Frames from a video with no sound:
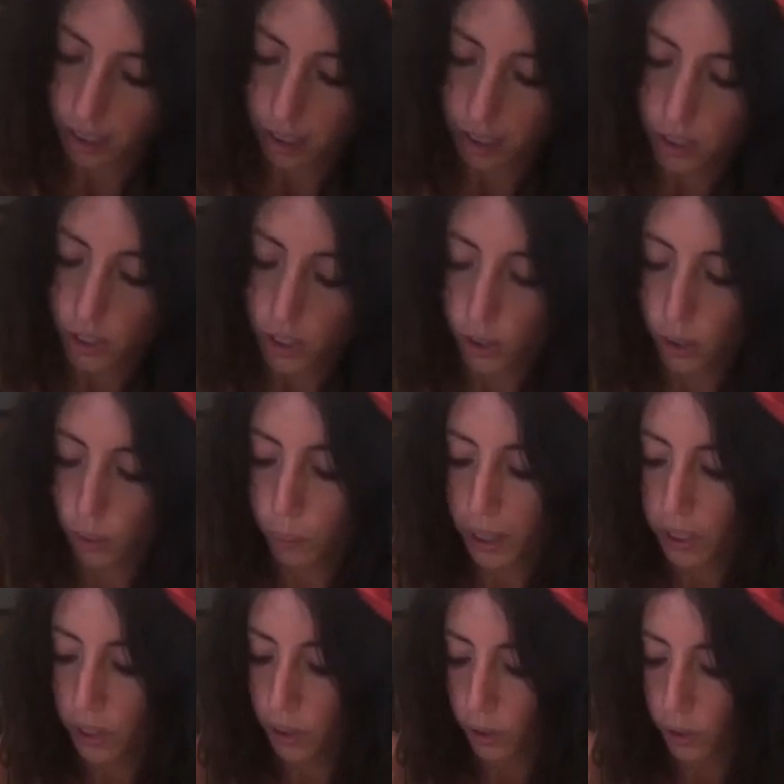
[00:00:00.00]
So when
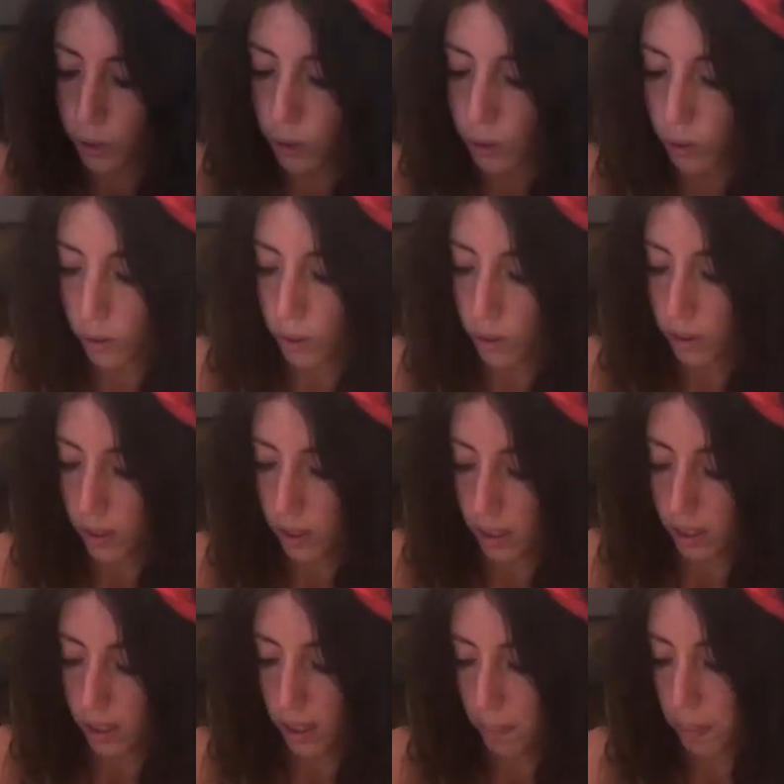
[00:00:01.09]
you're
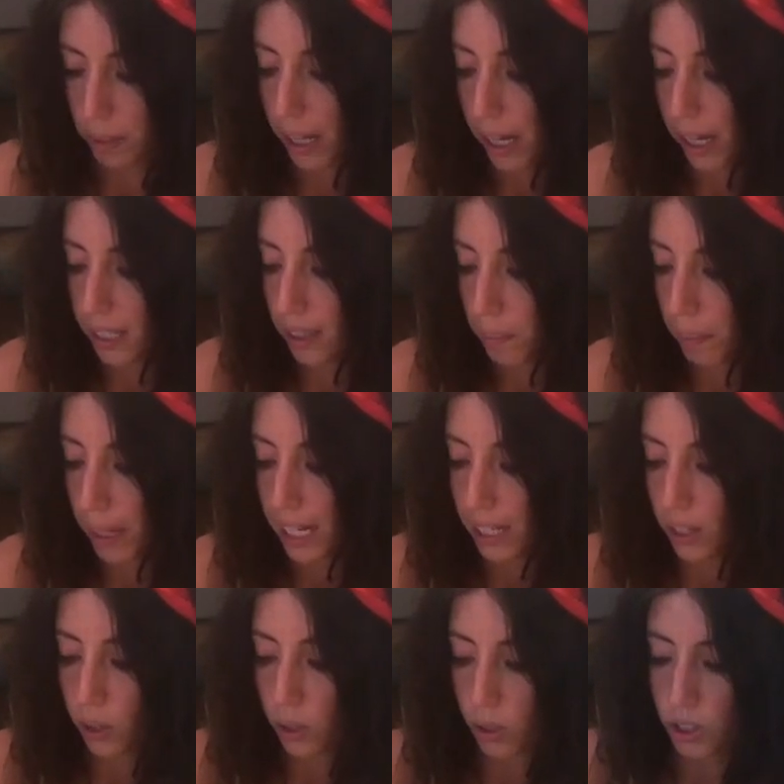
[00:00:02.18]
applying the paint
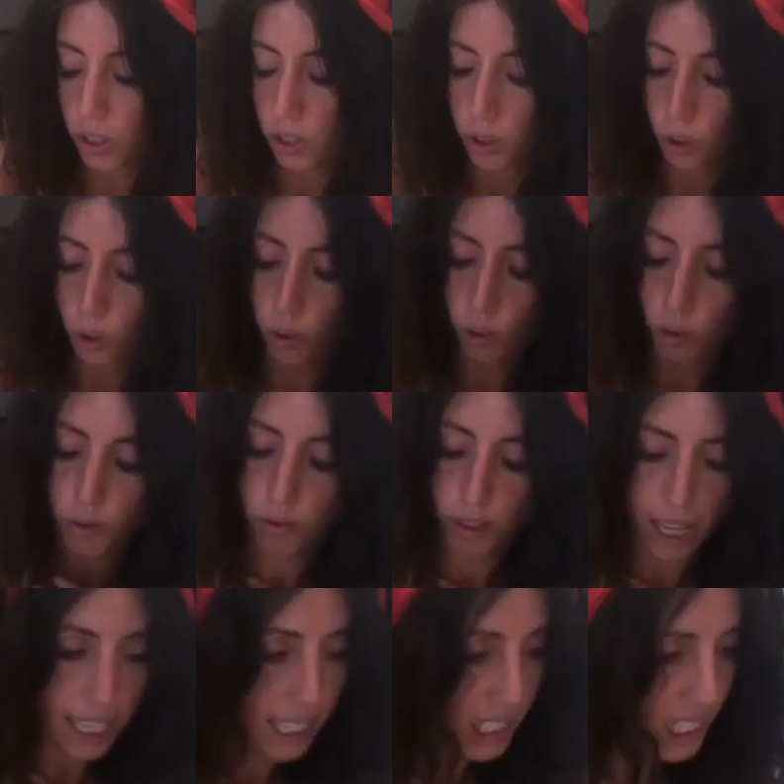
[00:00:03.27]
onto your
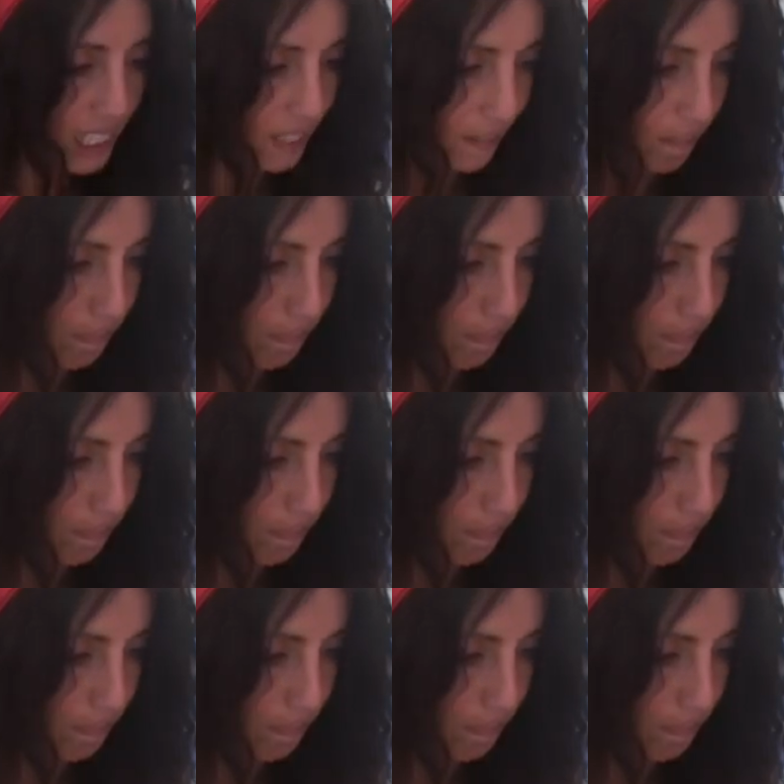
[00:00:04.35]
face,